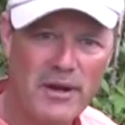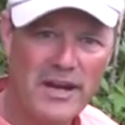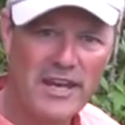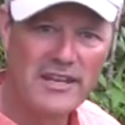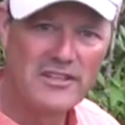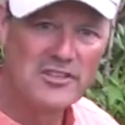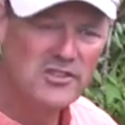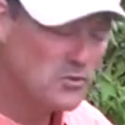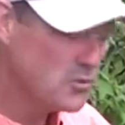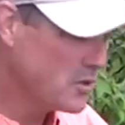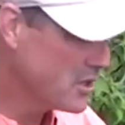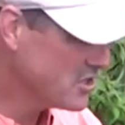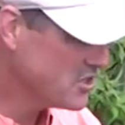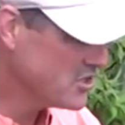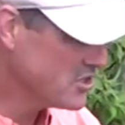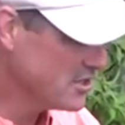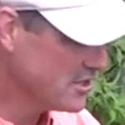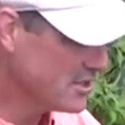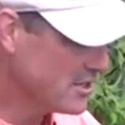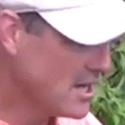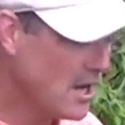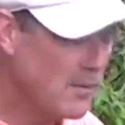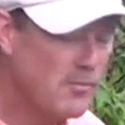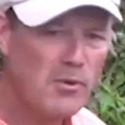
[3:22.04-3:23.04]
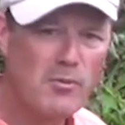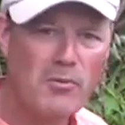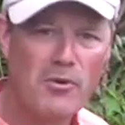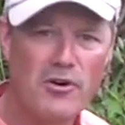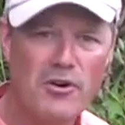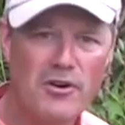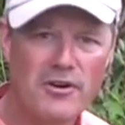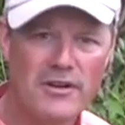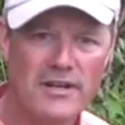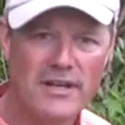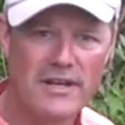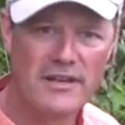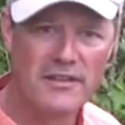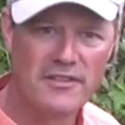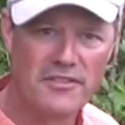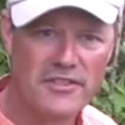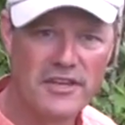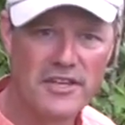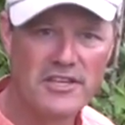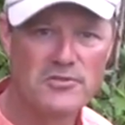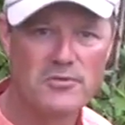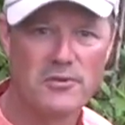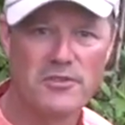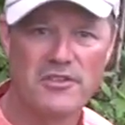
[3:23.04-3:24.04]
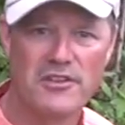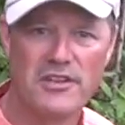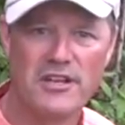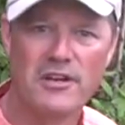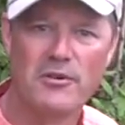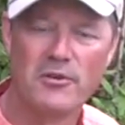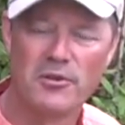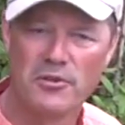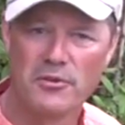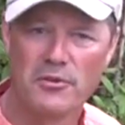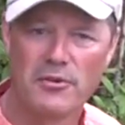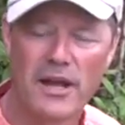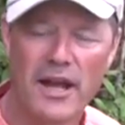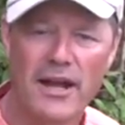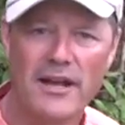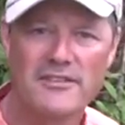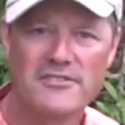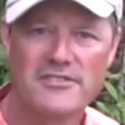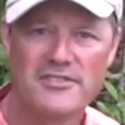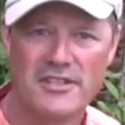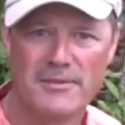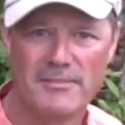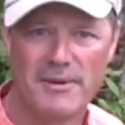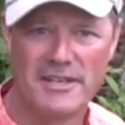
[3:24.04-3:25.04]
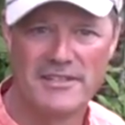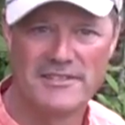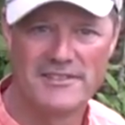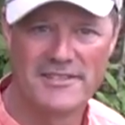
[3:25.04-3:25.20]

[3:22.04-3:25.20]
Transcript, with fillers: bite, I just want to share a couple more things with you here with regards to my